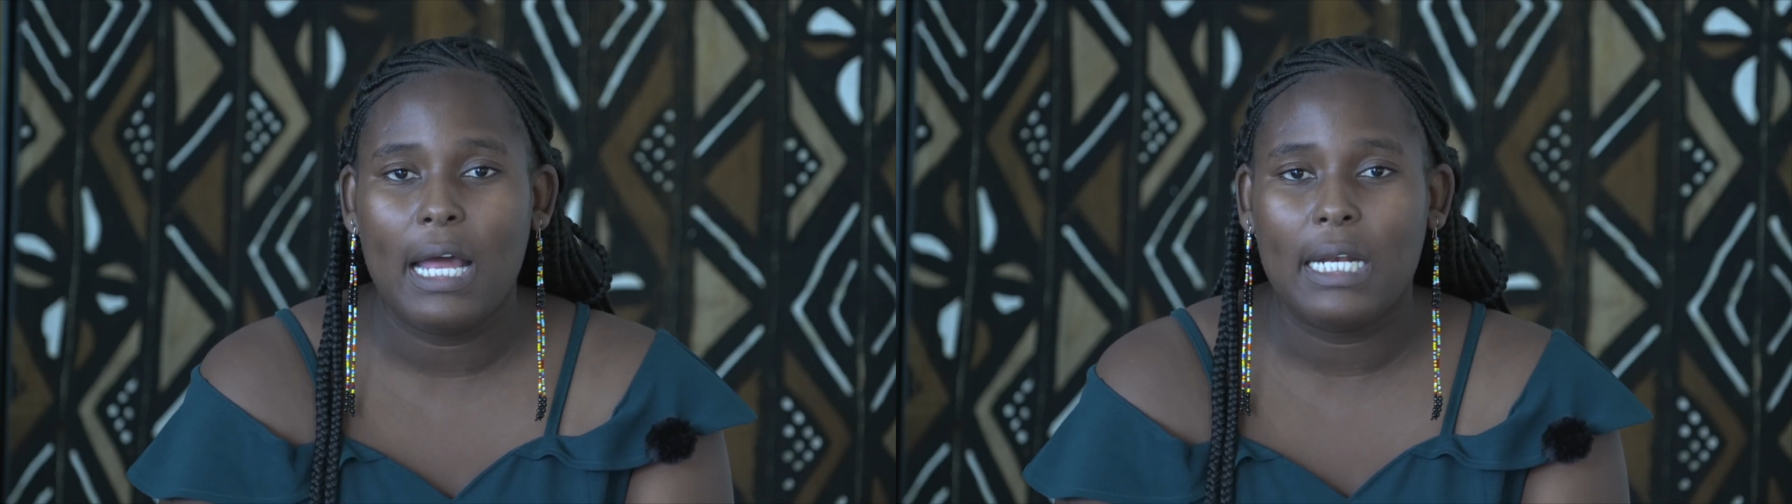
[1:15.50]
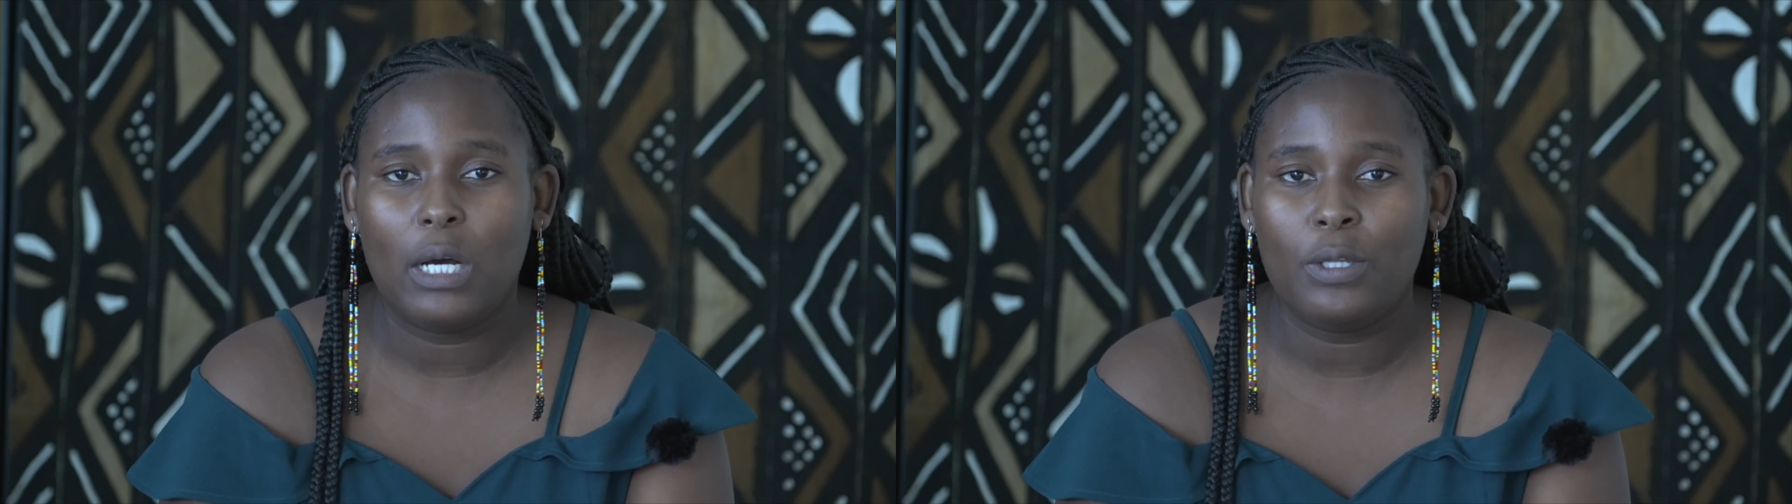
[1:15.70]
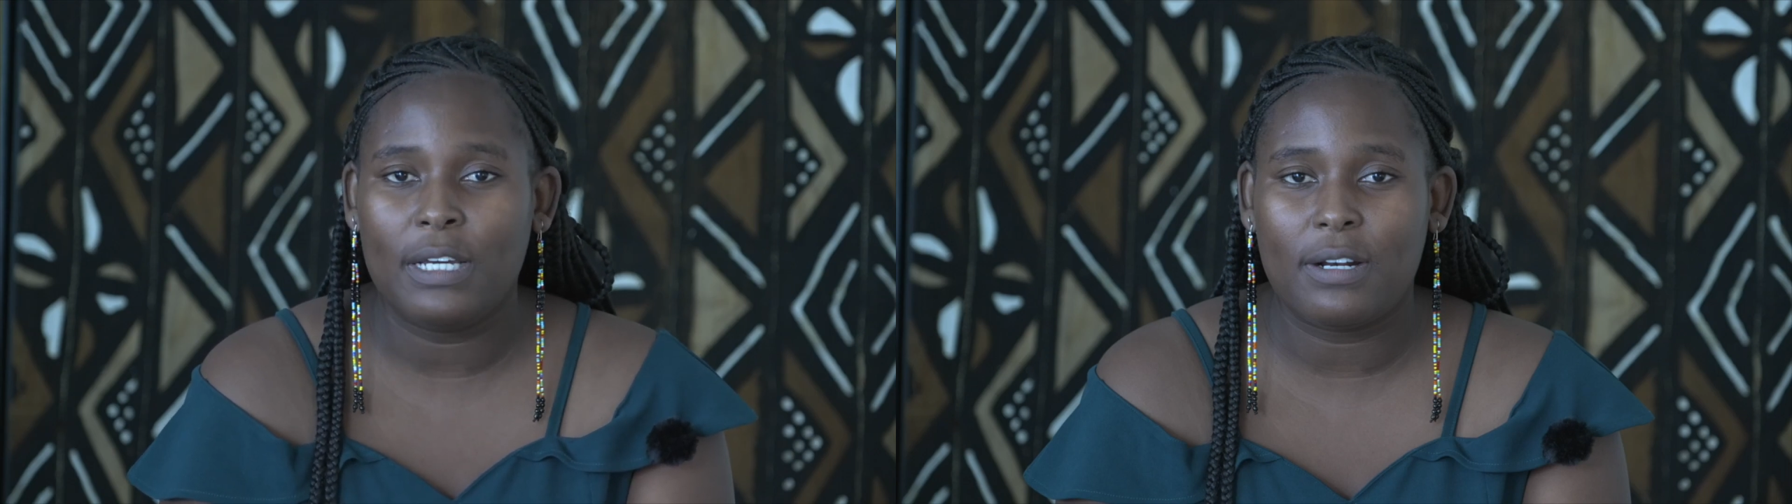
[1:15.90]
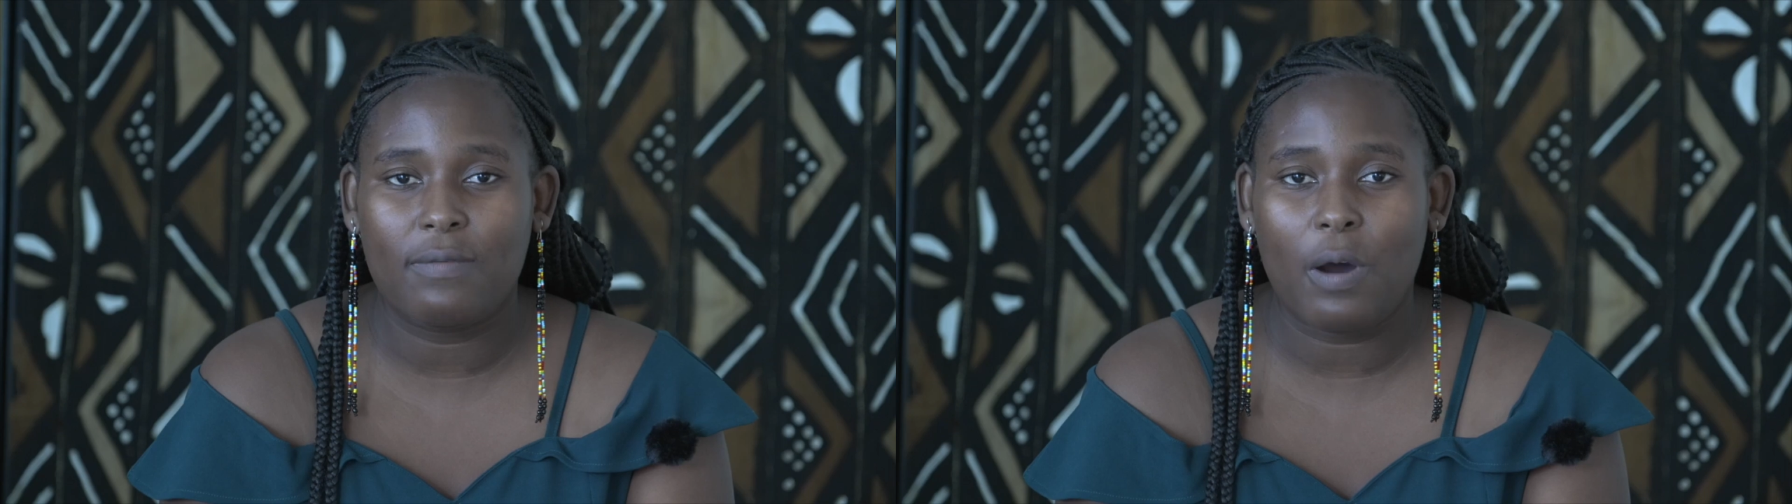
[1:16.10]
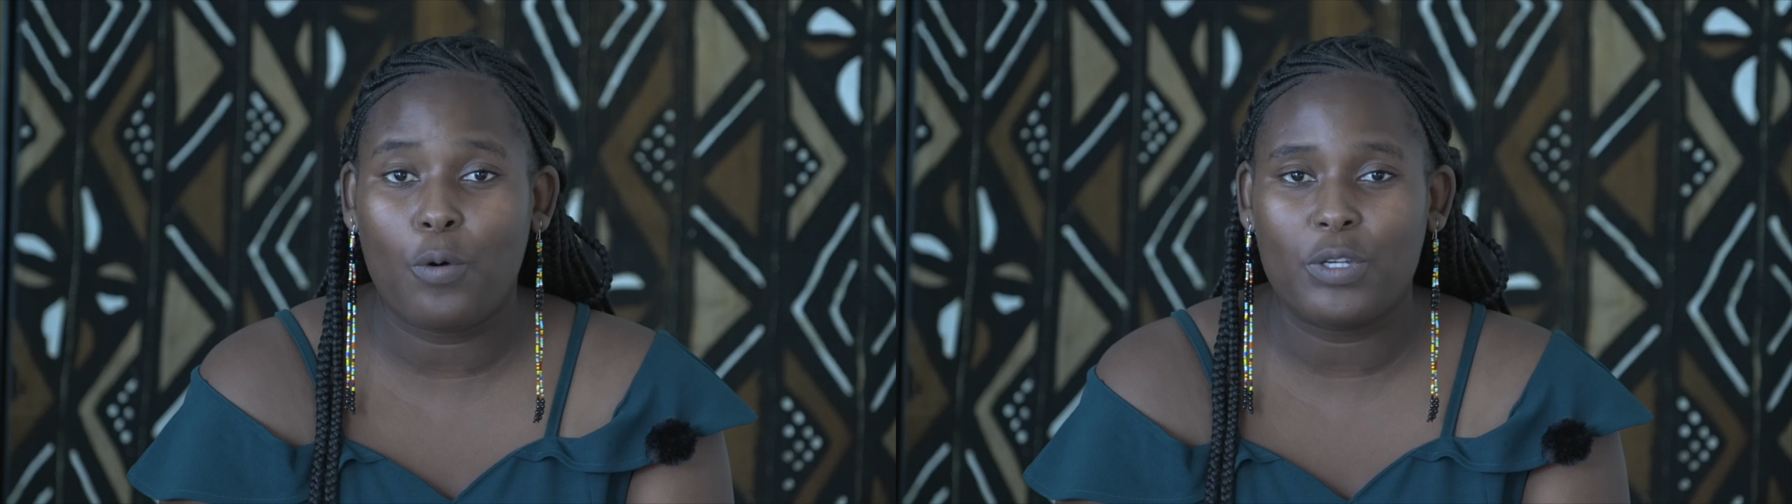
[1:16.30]
Now the
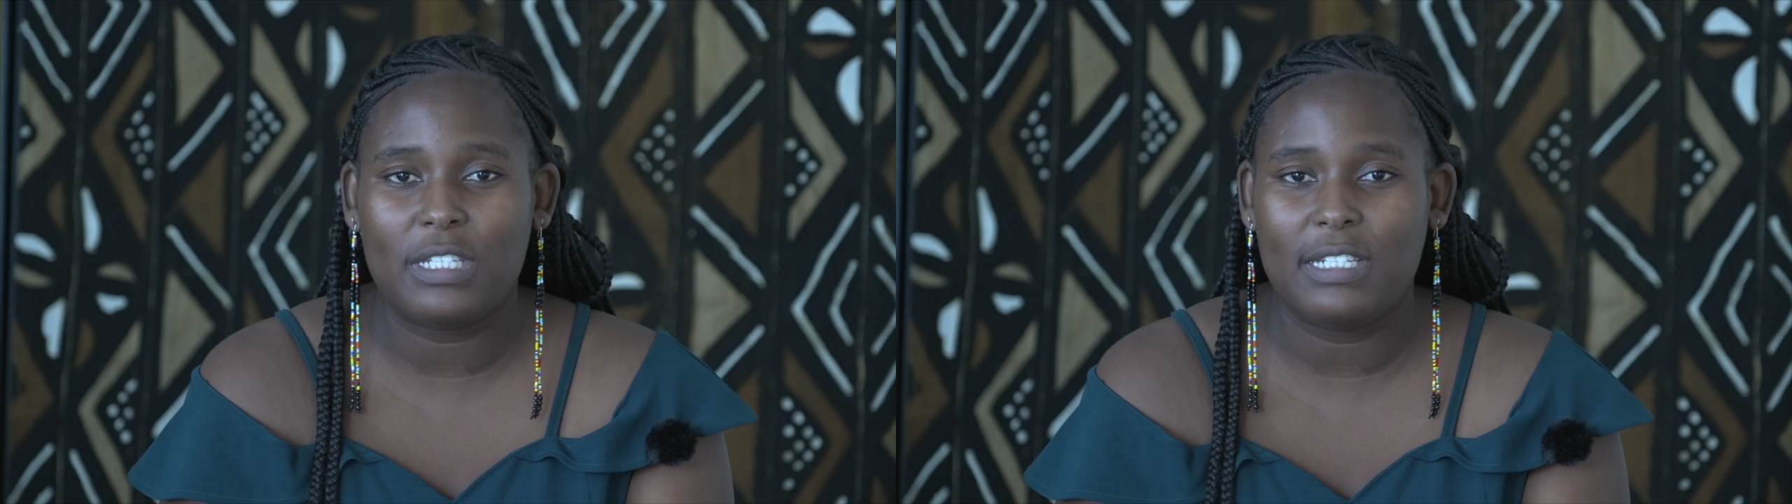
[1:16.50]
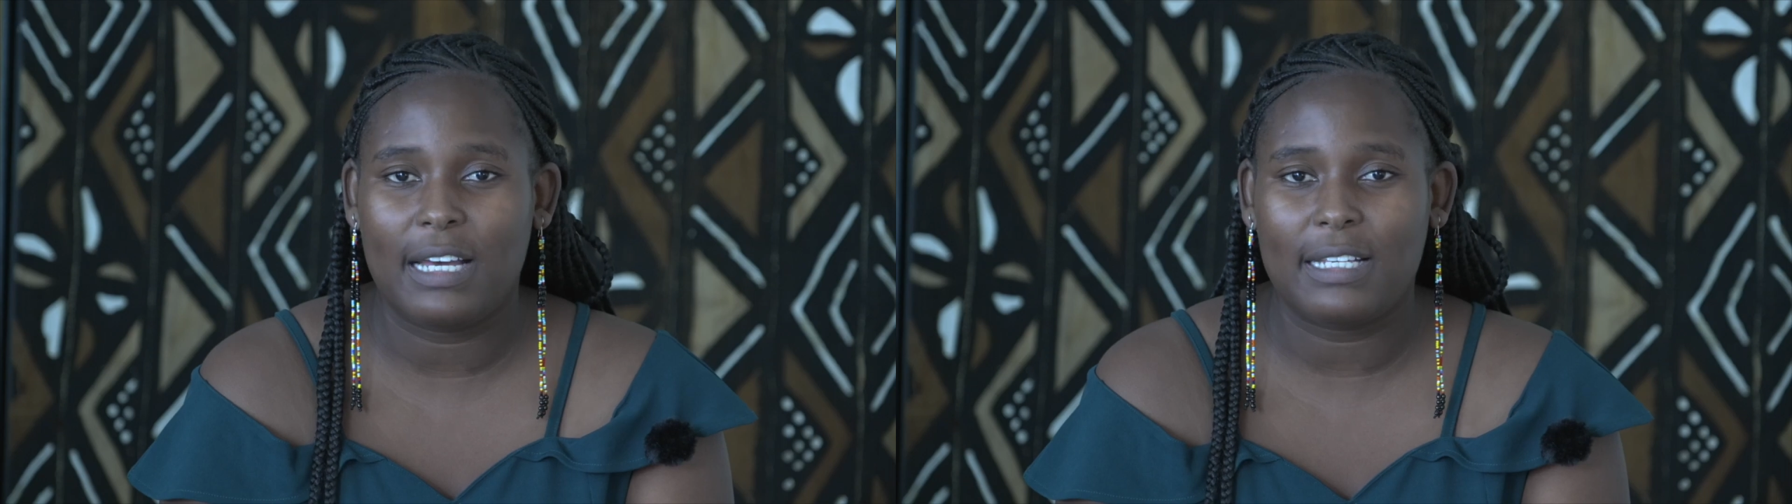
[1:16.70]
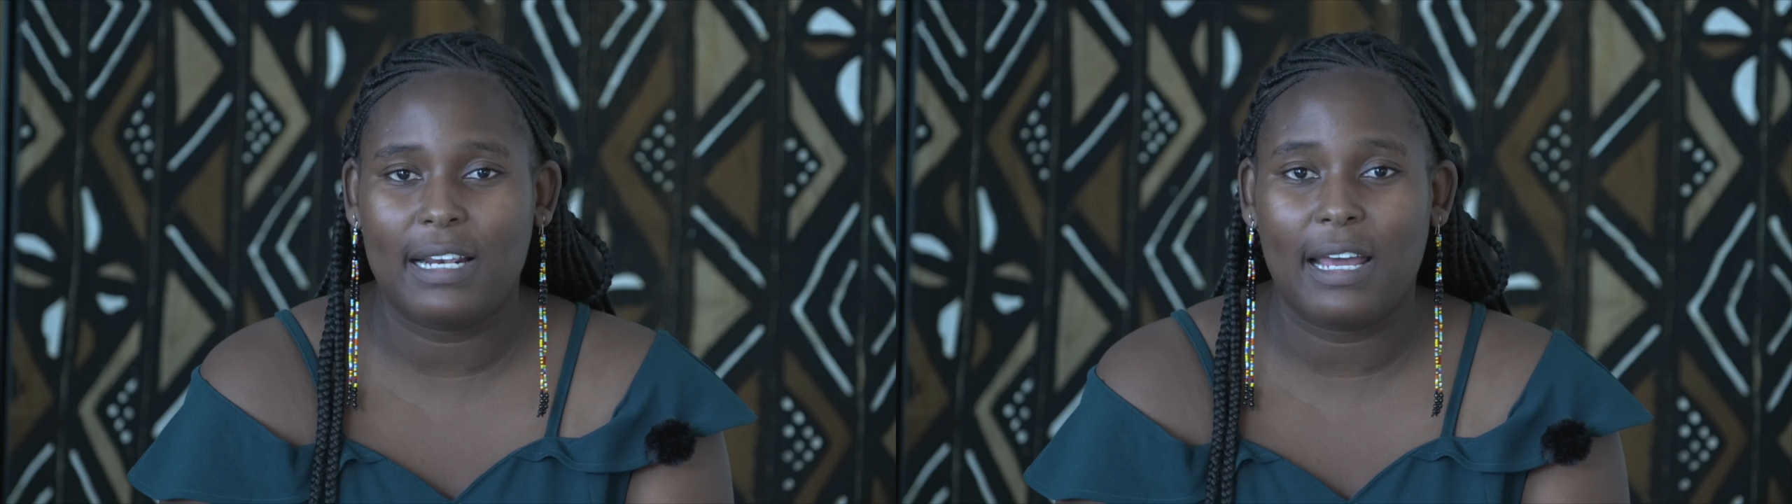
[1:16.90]
river was just